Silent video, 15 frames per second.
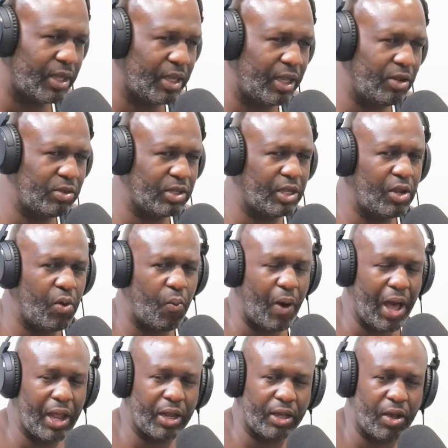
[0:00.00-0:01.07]
it was a little
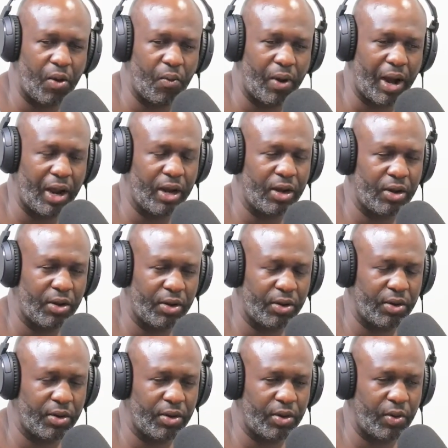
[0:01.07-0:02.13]
while ago where I
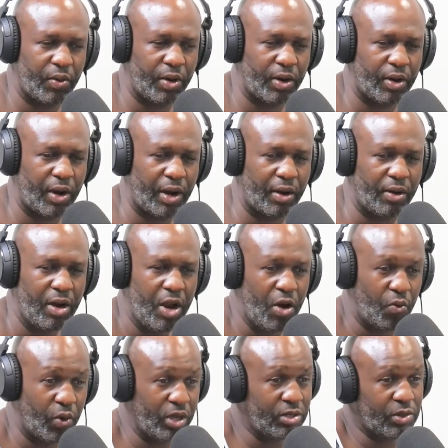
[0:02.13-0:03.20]
heard where
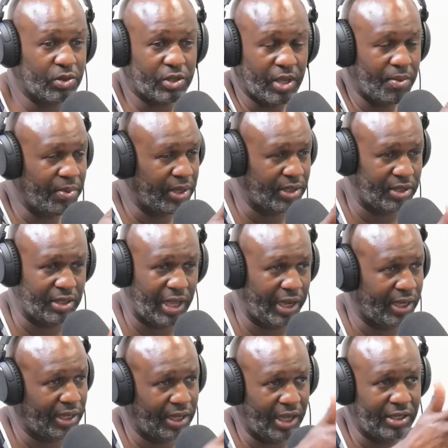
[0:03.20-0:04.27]
Russell Simmons,
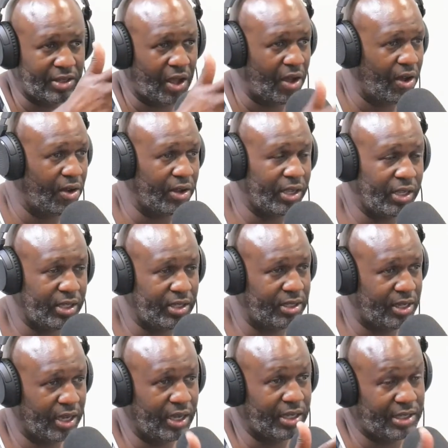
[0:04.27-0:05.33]
like that's all he
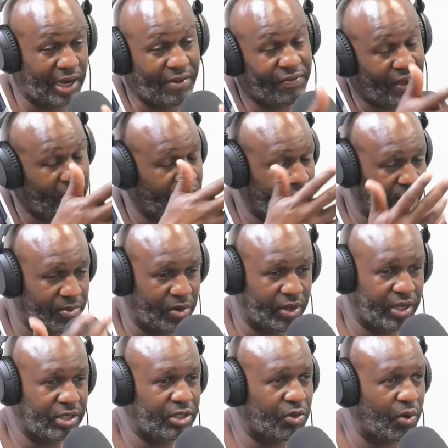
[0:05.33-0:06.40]
does. I follow him
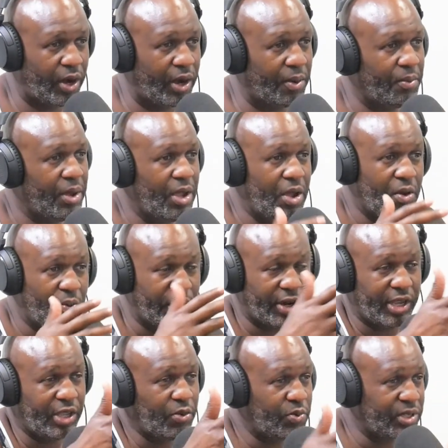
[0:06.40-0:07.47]
on Instagram, where
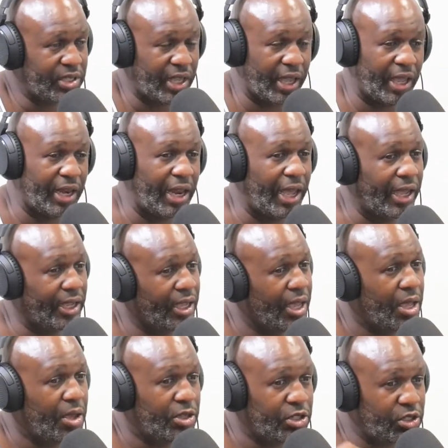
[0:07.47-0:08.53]
he was saying like
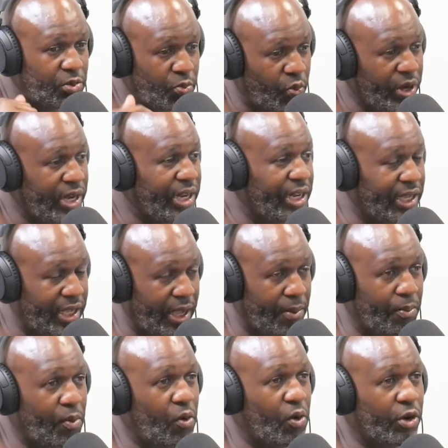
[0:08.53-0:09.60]
we need to get
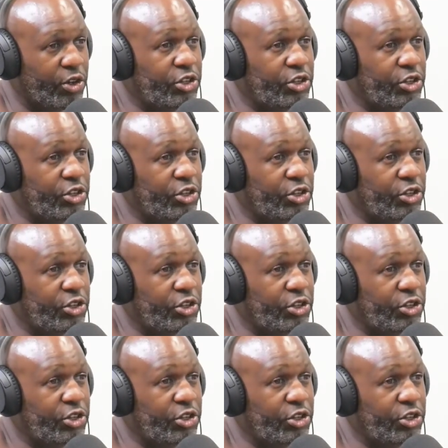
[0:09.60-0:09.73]
more